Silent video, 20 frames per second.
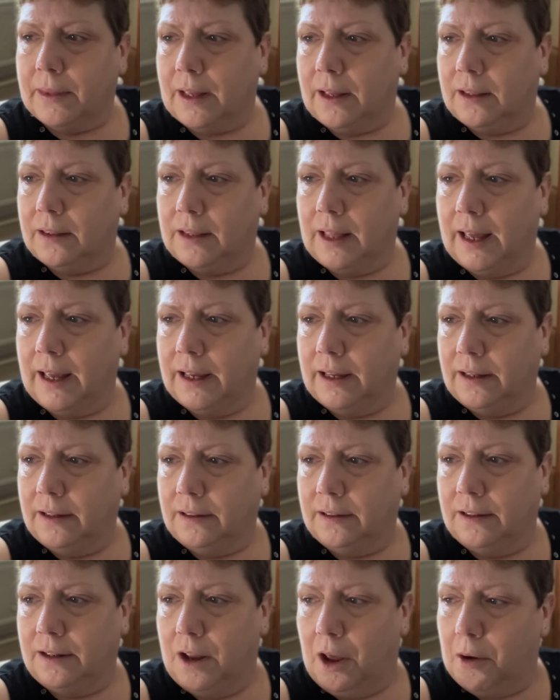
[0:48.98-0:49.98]
they,
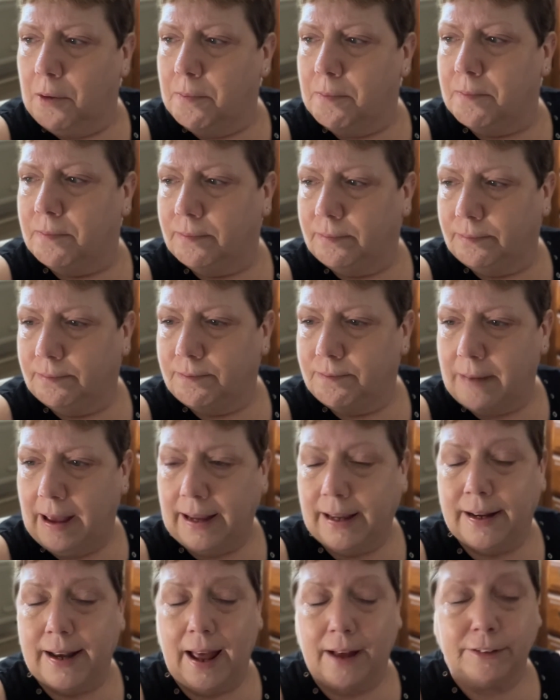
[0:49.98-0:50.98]
you know,
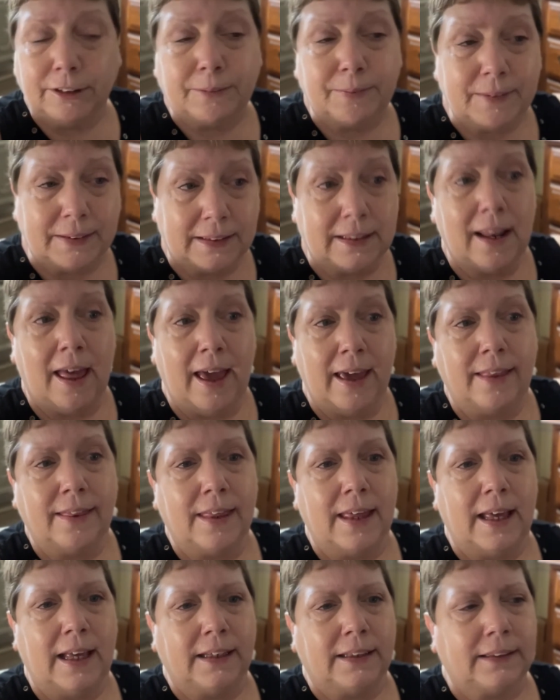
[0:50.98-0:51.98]
make announcements like
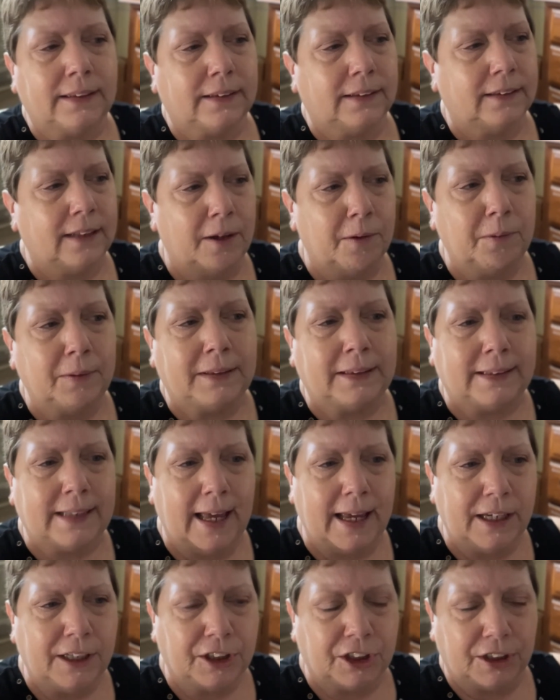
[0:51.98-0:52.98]
this. They would
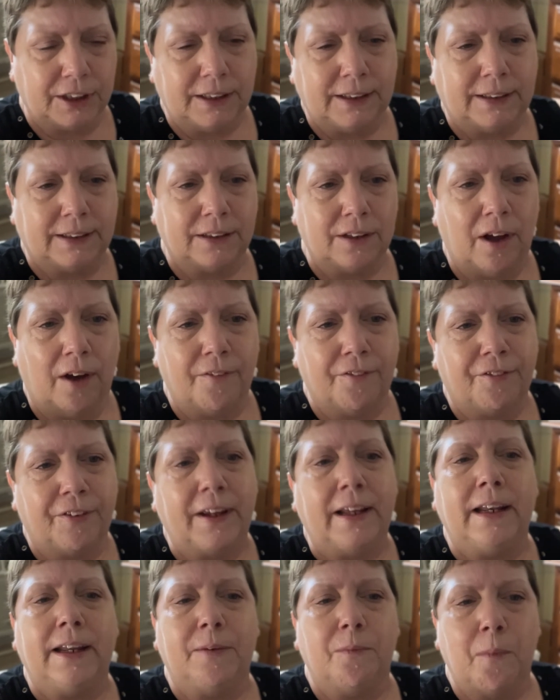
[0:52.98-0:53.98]
say she's not
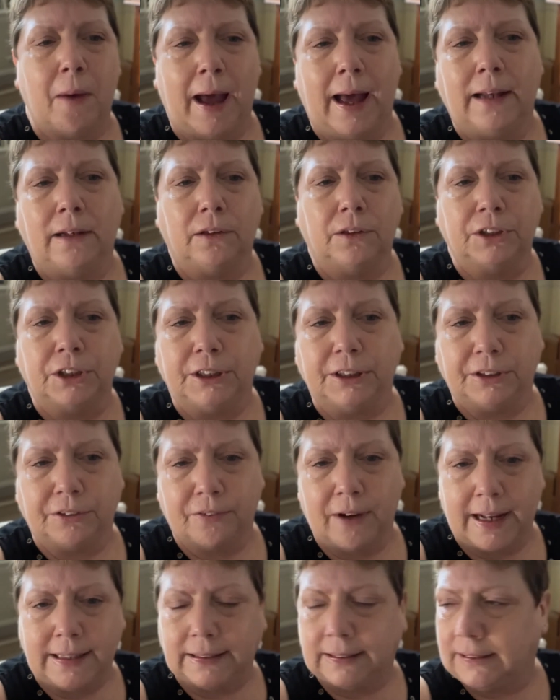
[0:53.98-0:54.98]
feeling well or she's
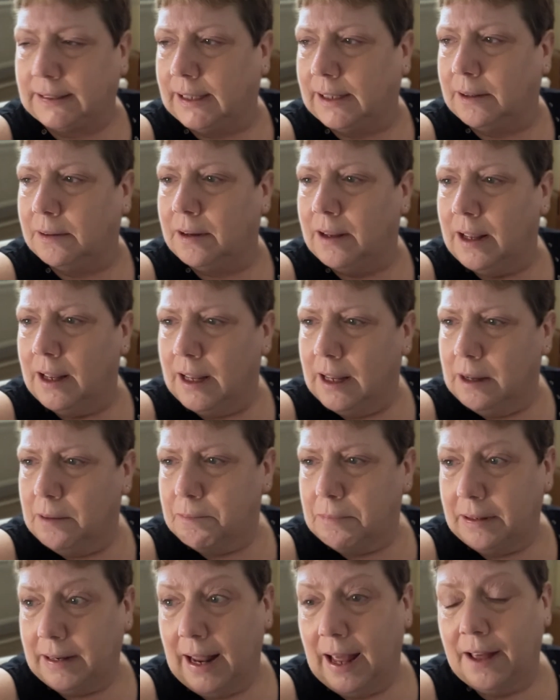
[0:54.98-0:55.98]
resting.
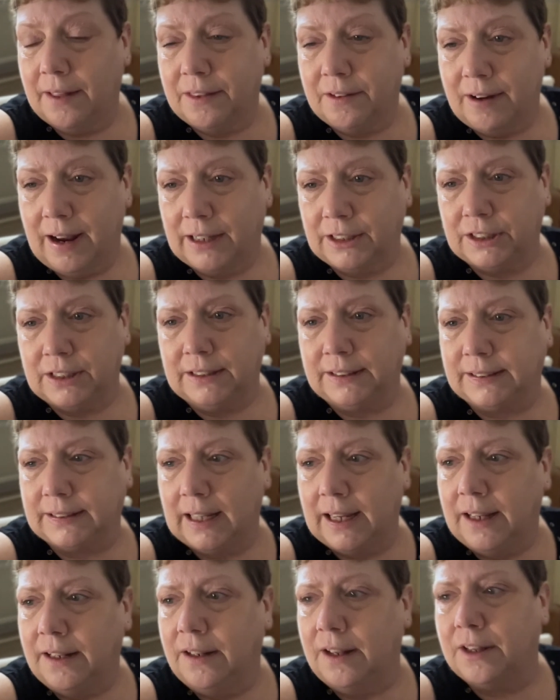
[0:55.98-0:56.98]
But now they're actually
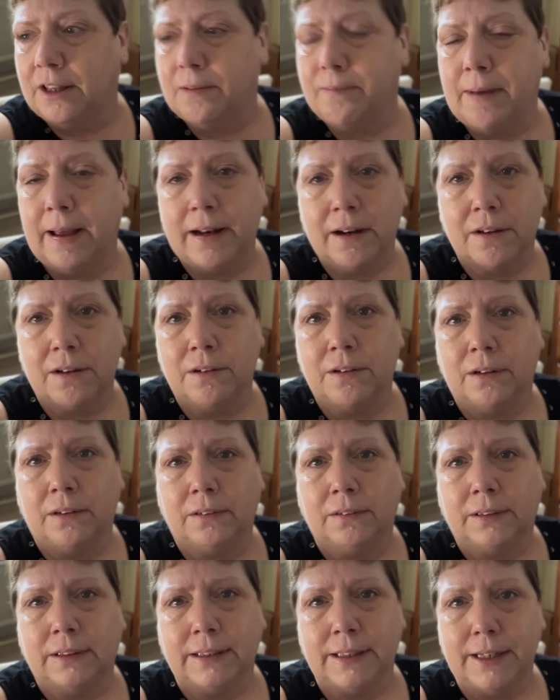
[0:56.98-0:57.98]
saying that the
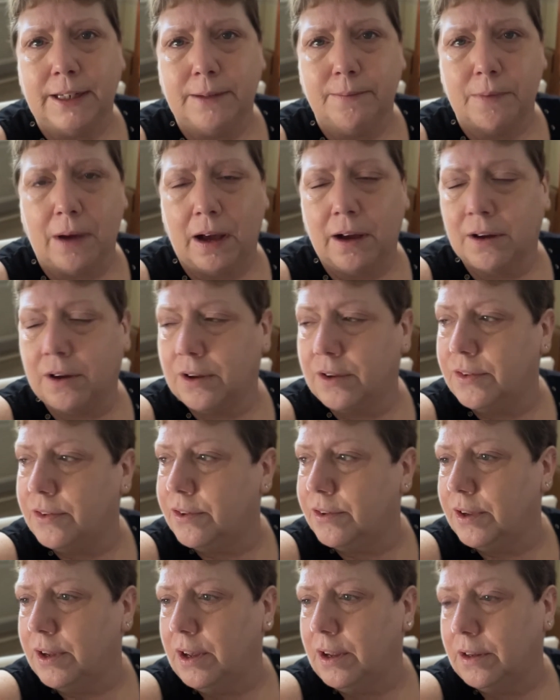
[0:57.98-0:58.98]
medical team are
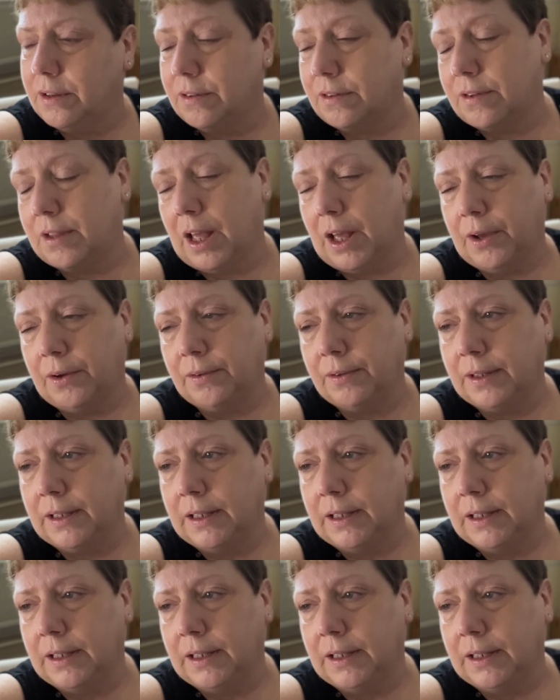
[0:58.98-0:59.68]
concerned. So